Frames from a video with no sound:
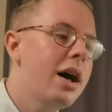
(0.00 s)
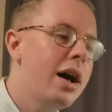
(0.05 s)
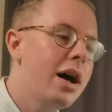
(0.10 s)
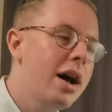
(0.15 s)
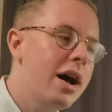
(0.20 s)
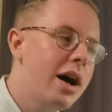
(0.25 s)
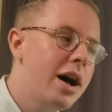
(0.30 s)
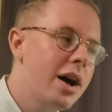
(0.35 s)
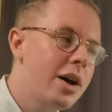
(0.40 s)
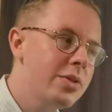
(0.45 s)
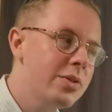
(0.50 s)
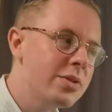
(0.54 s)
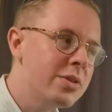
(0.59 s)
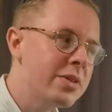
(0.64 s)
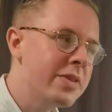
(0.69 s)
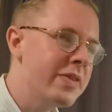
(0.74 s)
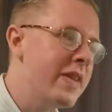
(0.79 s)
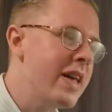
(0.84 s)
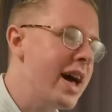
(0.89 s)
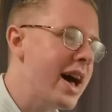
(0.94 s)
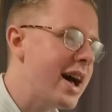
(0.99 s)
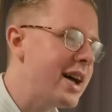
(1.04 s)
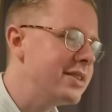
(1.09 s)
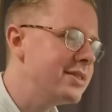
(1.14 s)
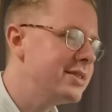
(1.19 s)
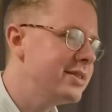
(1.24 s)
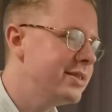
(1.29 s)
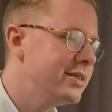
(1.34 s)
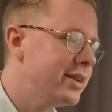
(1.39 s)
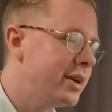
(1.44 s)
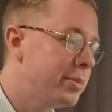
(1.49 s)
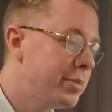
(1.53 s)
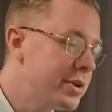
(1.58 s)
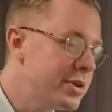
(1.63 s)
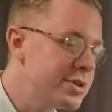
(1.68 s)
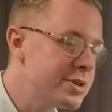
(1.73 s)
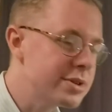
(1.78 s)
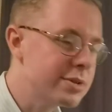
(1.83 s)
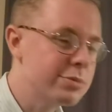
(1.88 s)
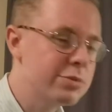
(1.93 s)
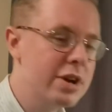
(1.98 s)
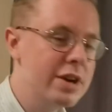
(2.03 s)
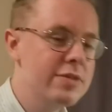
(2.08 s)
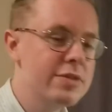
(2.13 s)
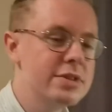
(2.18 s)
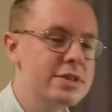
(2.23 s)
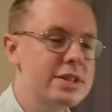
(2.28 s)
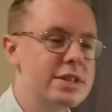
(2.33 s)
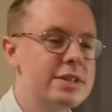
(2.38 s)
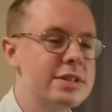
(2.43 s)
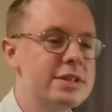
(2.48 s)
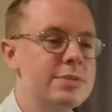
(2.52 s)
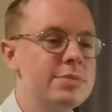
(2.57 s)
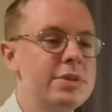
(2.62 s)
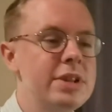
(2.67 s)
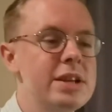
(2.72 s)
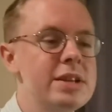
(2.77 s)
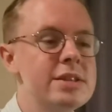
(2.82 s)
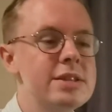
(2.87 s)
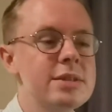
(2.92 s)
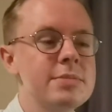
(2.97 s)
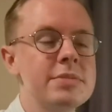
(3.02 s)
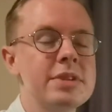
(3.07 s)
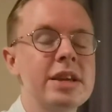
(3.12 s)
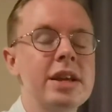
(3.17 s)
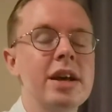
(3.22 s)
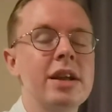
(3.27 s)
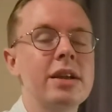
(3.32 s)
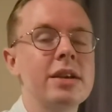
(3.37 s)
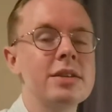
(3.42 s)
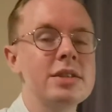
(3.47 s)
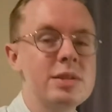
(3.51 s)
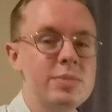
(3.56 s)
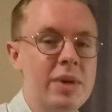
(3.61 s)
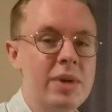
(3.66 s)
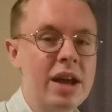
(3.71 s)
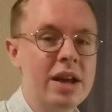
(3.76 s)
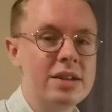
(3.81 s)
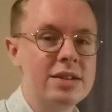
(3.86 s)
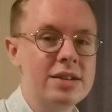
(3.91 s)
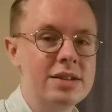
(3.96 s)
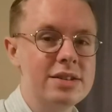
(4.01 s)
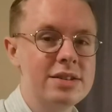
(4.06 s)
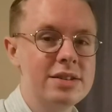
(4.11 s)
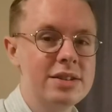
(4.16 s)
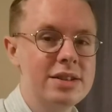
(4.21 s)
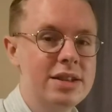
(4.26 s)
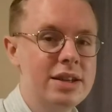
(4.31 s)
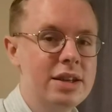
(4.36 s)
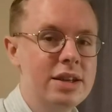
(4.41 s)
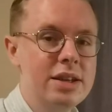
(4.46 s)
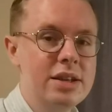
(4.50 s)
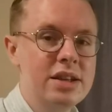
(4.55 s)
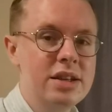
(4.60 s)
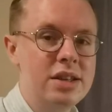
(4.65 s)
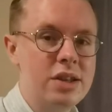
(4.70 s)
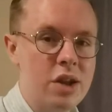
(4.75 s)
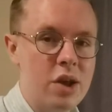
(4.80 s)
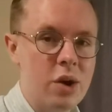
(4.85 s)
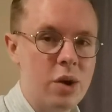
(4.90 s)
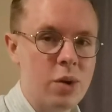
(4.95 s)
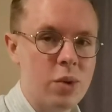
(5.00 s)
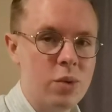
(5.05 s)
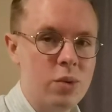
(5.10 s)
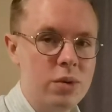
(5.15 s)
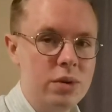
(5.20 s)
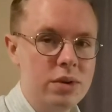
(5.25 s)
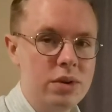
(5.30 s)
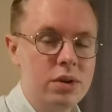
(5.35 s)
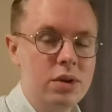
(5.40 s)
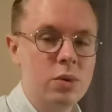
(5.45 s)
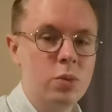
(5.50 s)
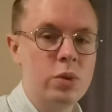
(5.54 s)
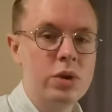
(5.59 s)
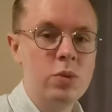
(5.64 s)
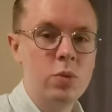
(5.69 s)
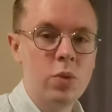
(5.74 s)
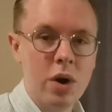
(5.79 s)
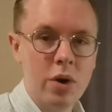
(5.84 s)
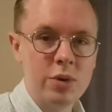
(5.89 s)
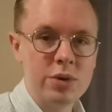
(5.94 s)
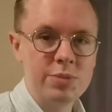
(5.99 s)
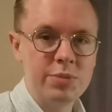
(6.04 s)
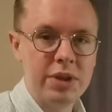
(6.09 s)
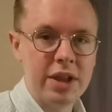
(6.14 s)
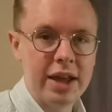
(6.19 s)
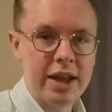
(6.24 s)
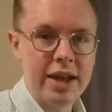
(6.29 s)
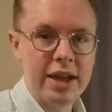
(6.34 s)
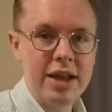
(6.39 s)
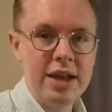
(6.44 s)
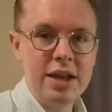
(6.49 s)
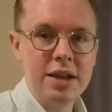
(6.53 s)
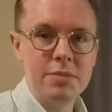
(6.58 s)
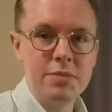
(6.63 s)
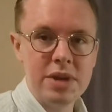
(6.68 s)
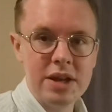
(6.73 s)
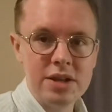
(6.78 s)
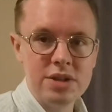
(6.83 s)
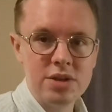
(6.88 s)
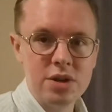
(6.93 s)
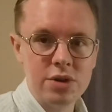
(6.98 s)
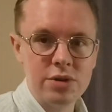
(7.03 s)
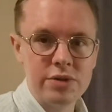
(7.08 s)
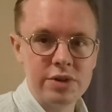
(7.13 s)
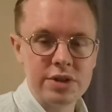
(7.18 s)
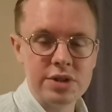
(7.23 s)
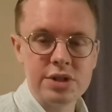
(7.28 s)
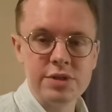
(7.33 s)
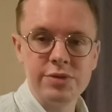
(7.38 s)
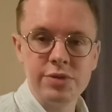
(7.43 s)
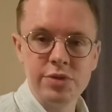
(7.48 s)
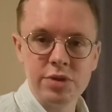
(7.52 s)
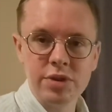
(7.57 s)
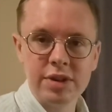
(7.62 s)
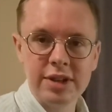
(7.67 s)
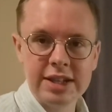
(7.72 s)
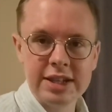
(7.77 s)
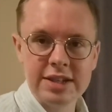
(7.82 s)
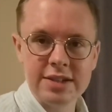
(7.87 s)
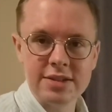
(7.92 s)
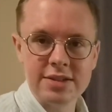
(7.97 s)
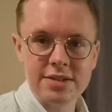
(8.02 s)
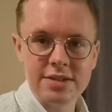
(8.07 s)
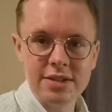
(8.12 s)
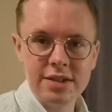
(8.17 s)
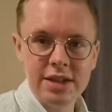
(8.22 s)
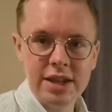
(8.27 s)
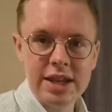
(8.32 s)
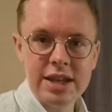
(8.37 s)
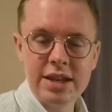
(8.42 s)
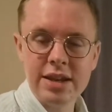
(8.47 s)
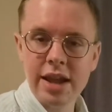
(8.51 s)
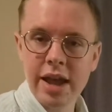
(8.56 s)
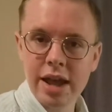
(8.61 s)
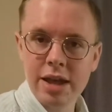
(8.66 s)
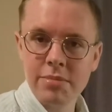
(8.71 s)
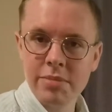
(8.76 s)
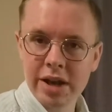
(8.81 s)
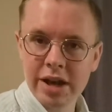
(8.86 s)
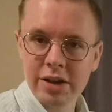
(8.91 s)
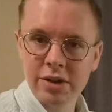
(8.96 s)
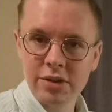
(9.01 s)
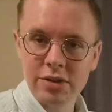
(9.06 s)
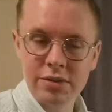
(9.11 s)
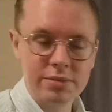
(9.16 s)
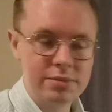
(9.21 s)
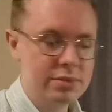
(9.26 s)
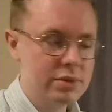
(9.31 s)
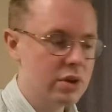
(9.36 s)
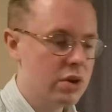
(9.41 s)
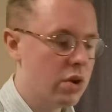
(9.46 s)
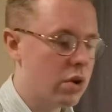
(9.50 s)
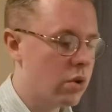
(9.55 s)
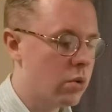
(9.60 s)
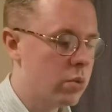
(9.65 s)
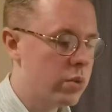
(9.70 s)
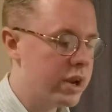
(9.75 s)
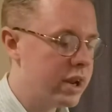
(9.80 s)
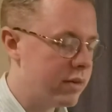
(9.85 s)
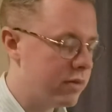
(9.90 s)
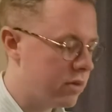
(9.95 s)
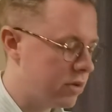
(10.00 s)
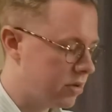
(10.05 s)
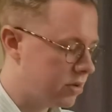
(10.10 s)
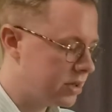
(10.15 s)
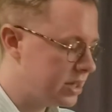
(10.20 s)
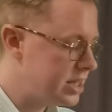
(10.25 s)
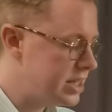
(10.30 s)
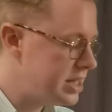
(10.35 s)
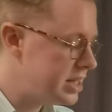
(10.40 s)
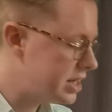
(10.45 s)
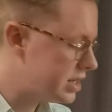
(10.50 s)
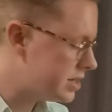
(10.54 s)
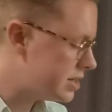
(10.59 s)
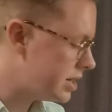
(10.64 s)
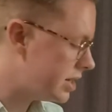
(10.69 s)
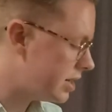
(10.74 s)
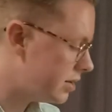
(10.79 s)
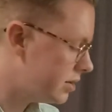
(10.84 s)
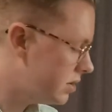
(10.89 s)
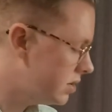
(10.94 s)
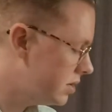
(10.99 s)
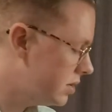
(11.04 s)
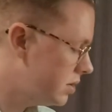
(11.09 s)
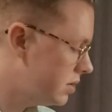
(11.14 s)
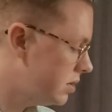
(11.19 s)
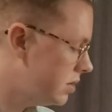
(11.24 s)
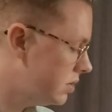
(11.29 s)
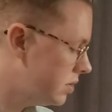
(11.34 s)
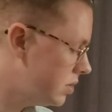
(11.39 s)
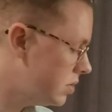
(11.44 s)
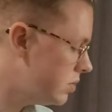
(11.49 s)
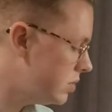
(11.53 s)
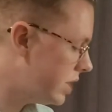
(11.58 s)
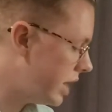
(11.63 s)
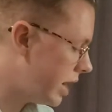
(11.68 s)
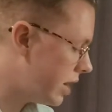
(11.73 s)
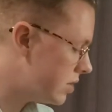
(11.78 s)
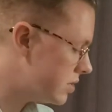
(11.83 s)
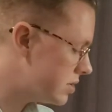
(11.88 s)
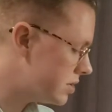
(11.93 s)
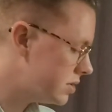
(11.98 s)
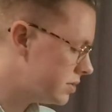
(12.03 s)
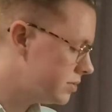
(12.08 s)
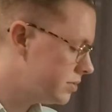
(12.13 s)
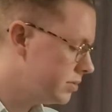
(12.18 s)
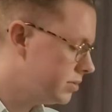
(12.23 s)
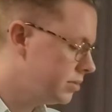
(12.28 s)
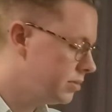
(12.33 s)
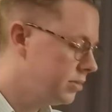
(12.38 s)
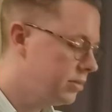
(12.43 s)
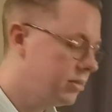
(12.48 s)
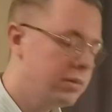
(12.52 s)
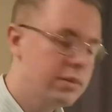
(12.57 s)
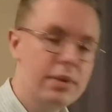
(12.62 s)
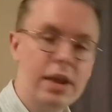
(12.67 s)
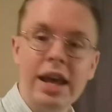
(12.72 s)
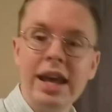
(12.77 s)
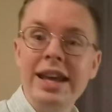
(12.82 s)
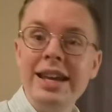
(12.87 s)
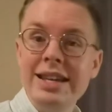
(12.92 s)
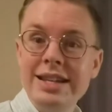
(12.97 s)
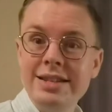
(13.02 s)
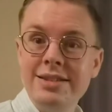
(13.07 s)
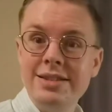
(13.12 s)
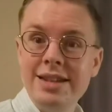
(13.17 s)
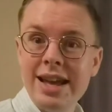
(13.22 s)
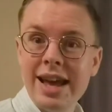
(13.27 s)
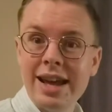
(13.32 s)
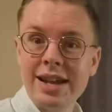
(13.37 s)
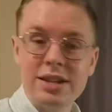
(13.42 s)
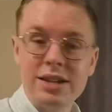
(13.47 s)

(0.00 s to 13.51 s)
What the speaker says: Other than that, a personal preference is to play something unexpected. No, We won't play Beethoven's Für Elise in A minor, or whatever key it's in. Who cares? He's dead.